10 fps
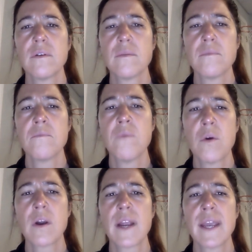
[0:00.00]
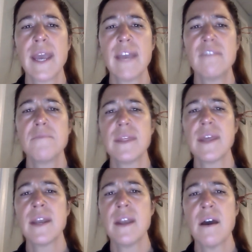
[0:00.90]
more engagement
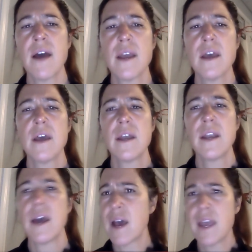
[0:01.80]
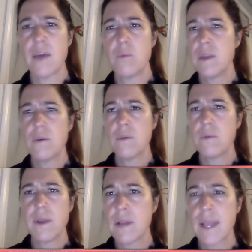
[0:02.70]
than not? We don't
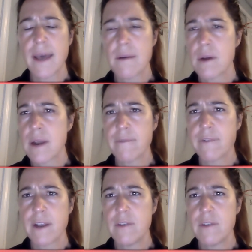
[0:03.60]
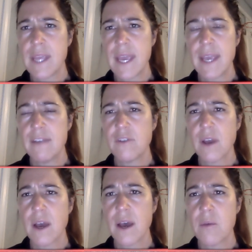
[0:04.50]
allow our net front to engage
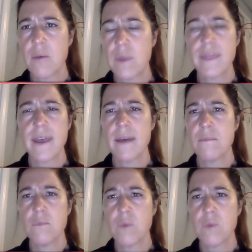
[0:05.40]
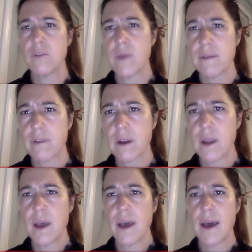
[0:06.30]
with them whatsoever,
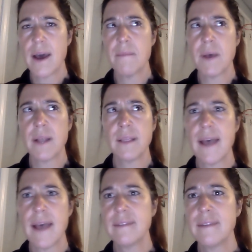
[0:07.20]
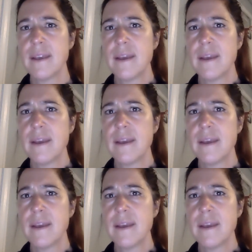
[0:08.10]
unless